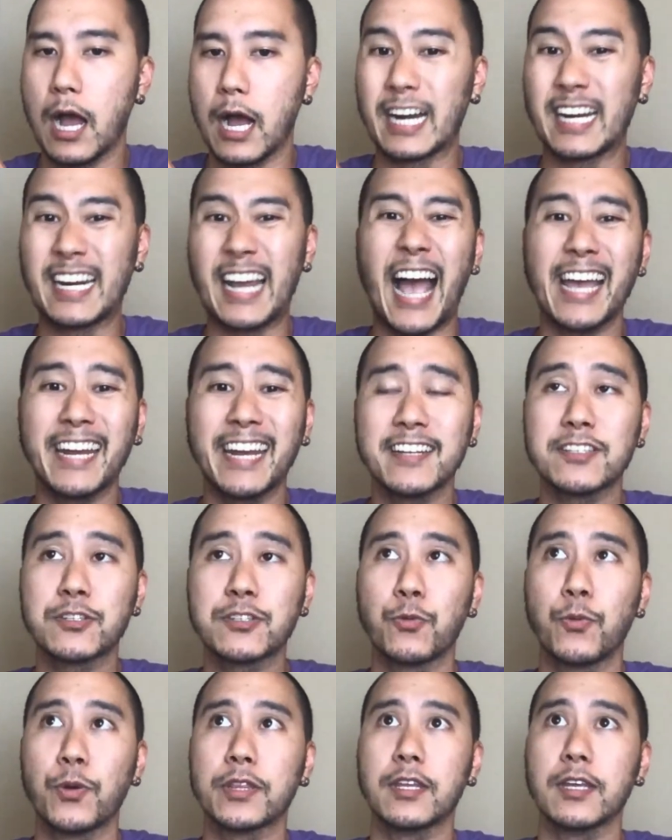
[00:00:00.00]
guidance
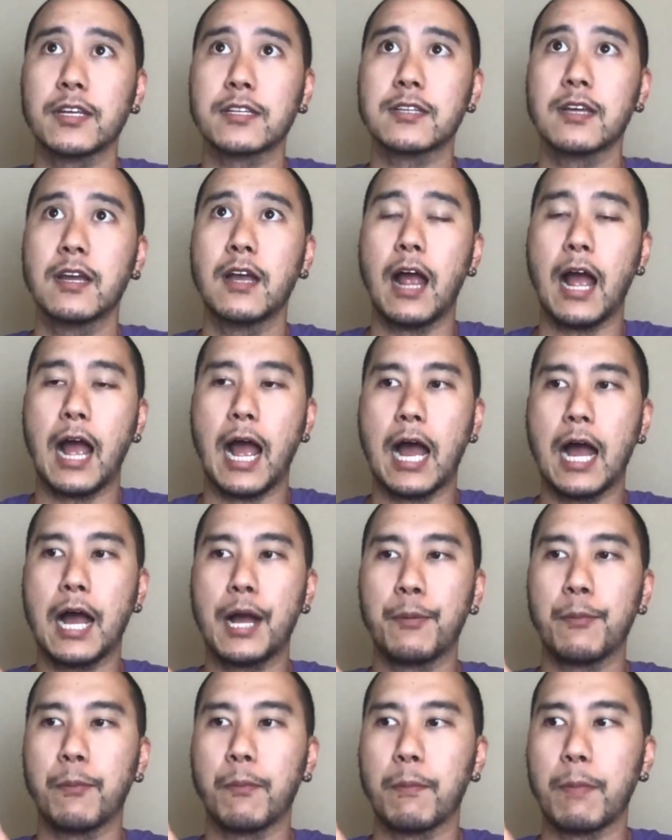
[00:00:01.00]
with it,
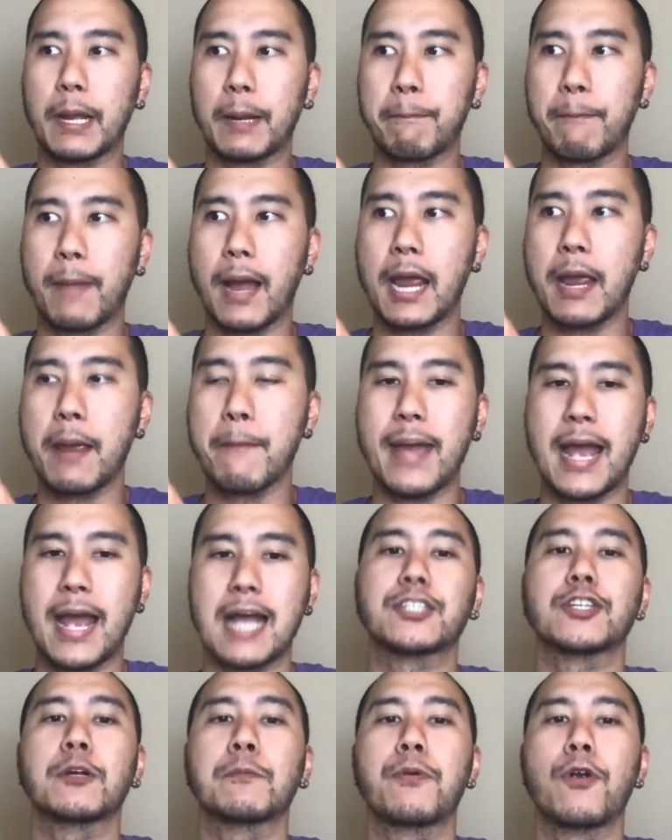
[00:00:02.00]
my
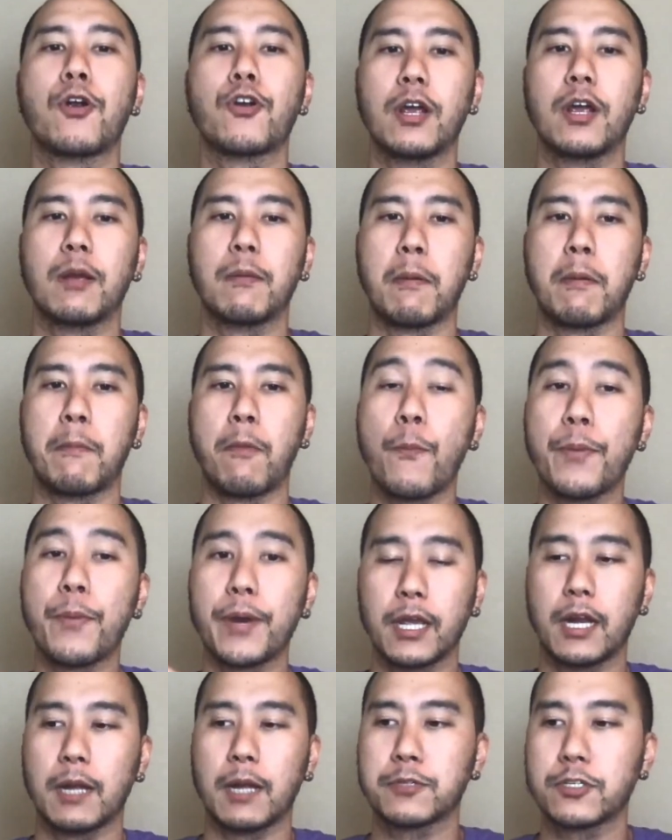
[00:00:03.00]
ambassador program, I'm opening
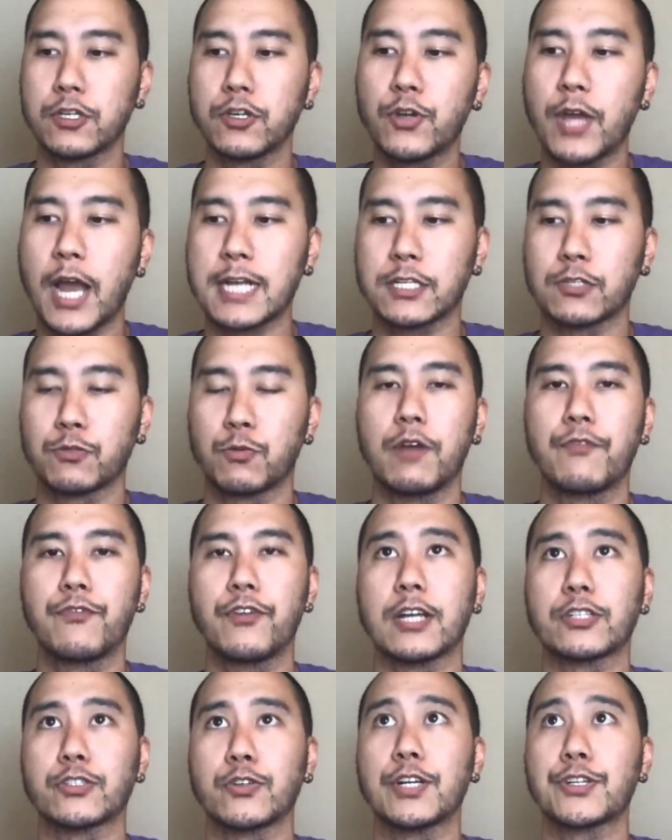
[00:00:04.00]
it up to you guys as well if you
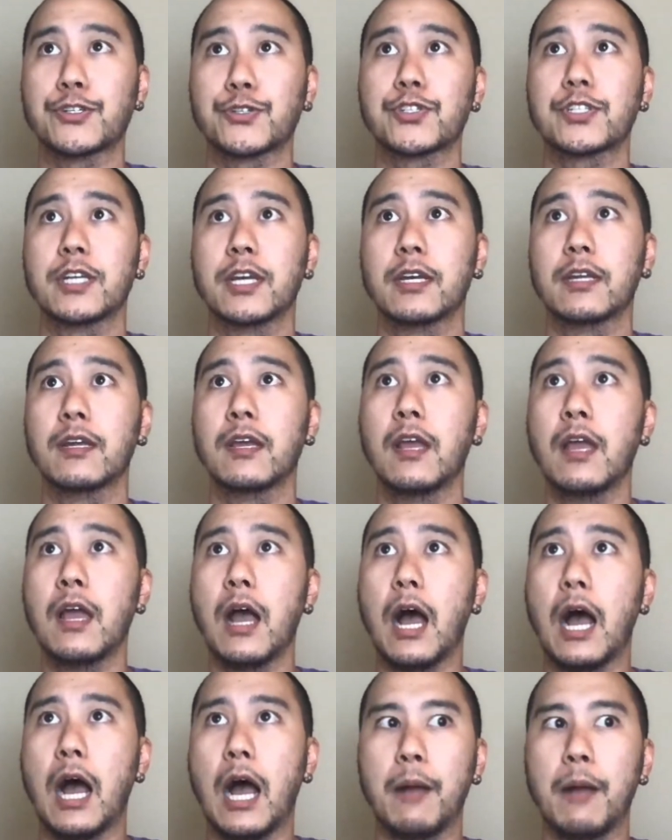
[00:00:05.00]
guys are interested.
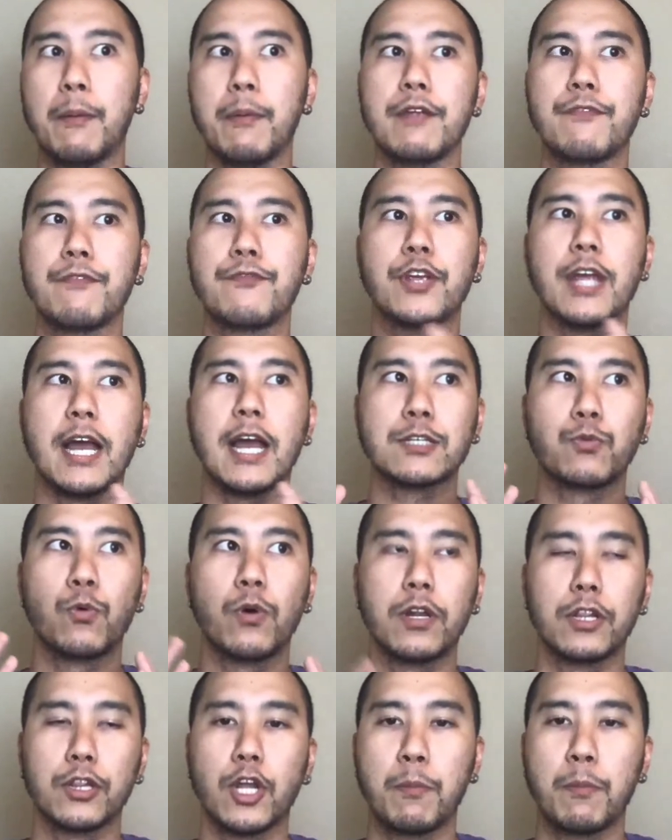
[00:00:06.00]
If you guys want
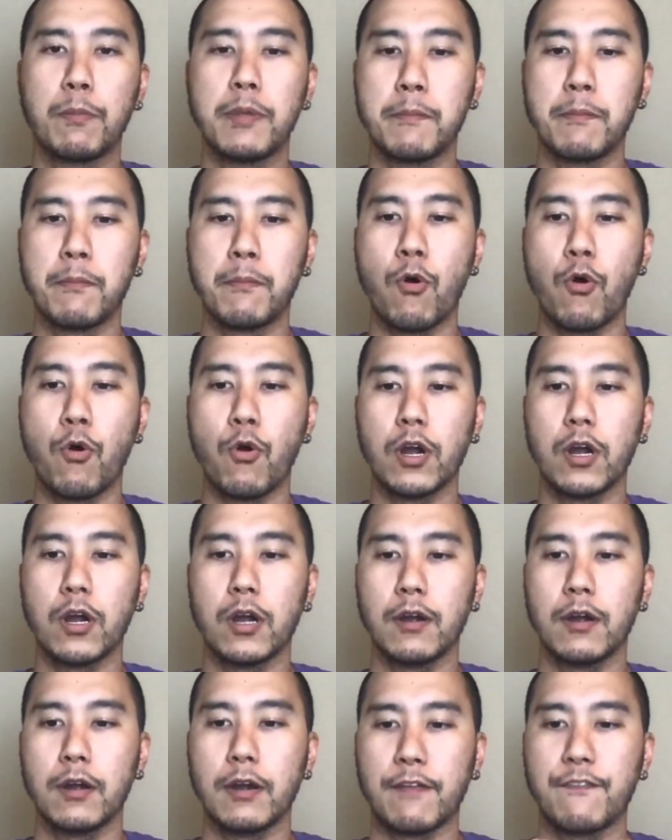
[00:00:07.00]
a little bit
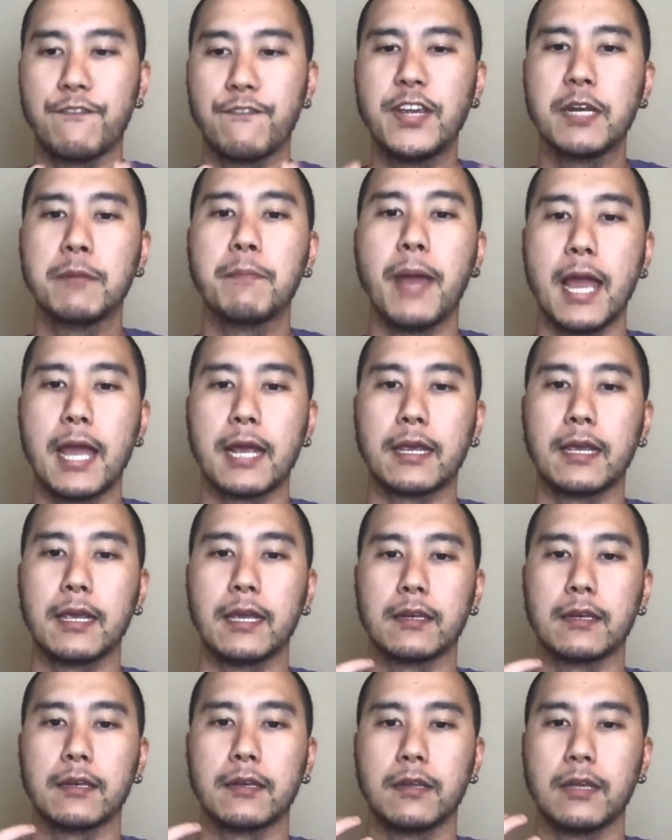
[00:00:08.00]
more feedback
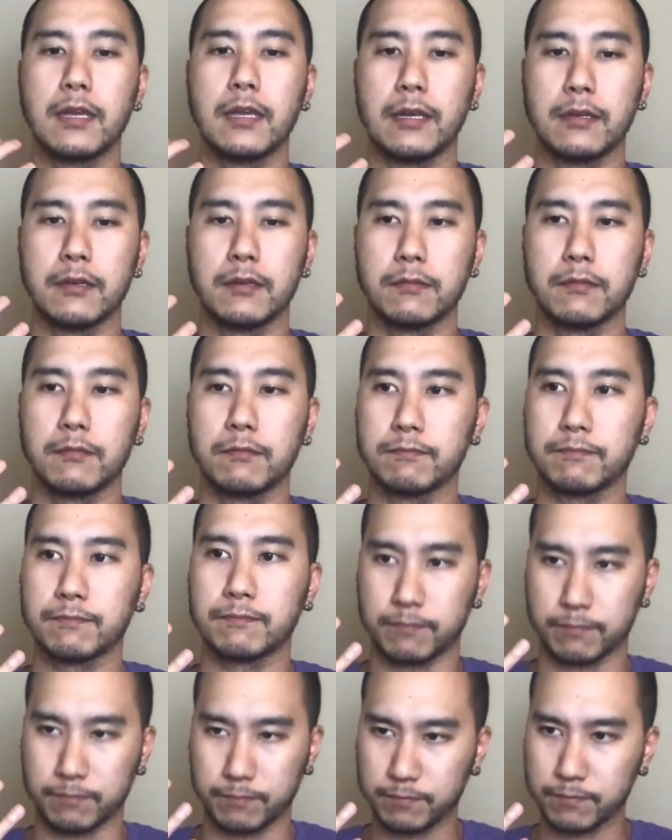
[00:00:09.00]
and
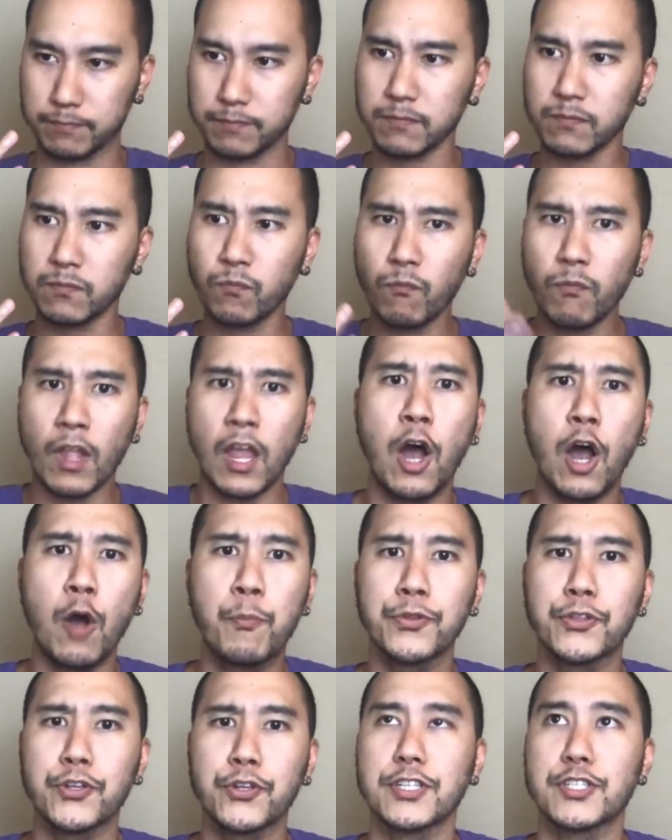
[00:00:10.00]
help
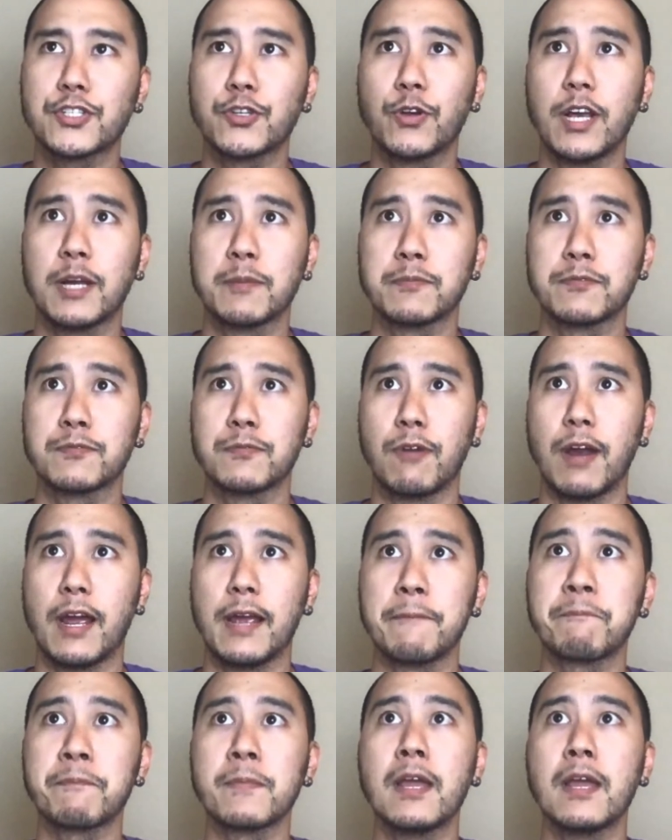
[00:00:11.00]
with your Instagrams, right?